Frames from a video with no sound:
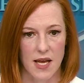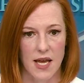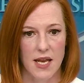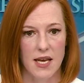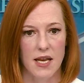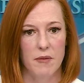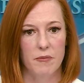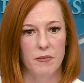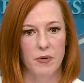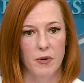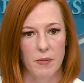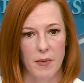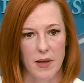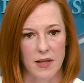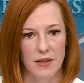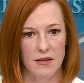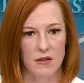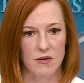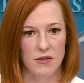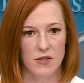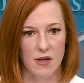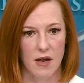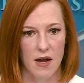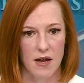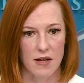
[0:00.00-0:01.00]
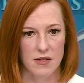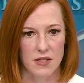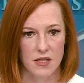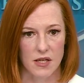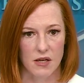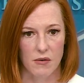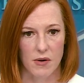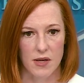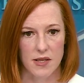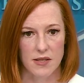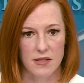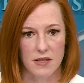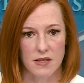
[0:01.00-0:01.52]
and implement those
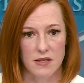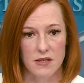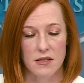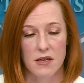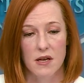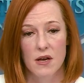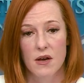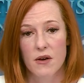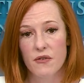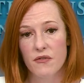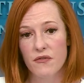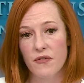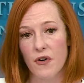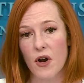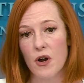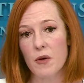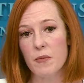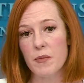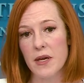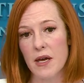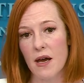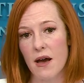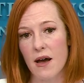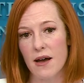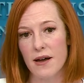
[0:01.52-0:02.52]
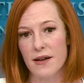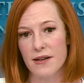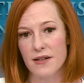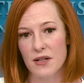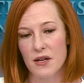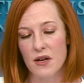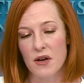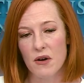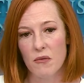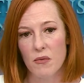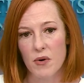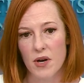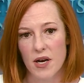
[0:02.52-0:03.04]
consequences, far beyond
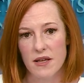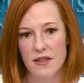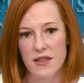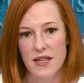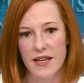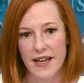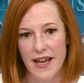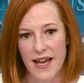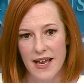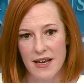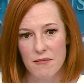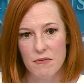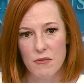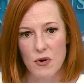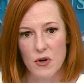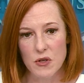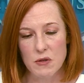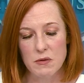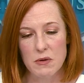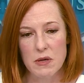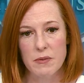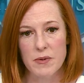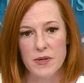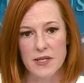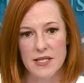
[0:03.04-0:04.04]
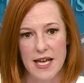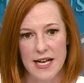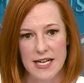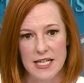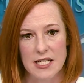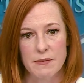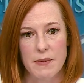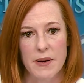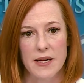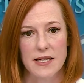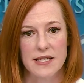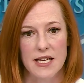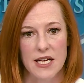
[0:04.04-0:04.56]
what I think most people's
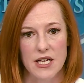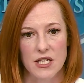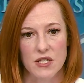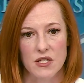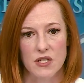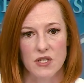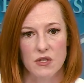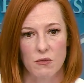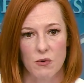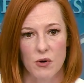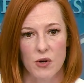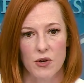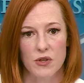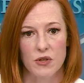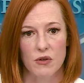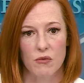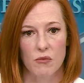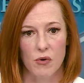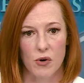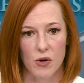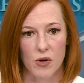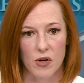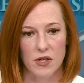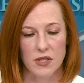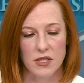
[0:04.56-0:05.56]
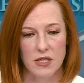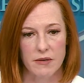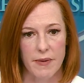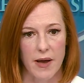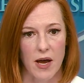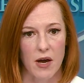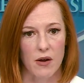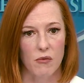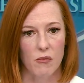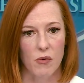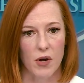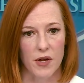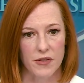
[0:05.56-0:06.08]
expectations were in the world
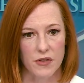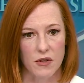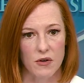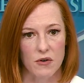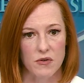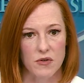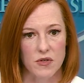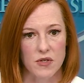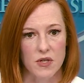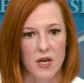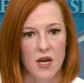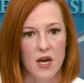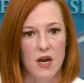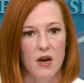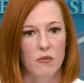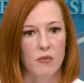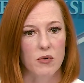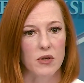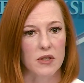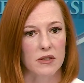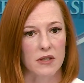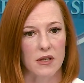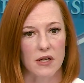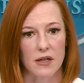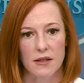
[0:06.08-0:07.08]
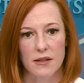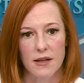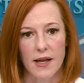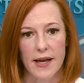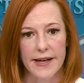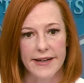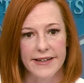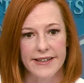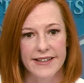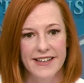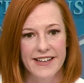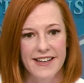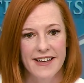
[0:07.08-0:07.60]
about what those would look
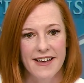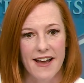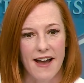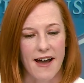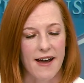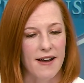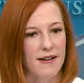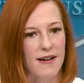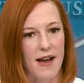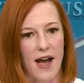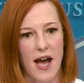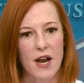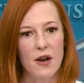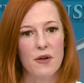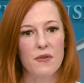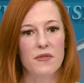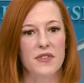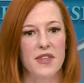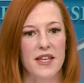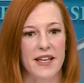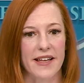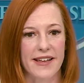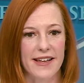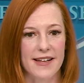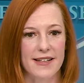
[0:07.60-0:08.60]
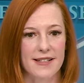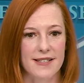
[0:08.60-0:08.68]
like. I don't think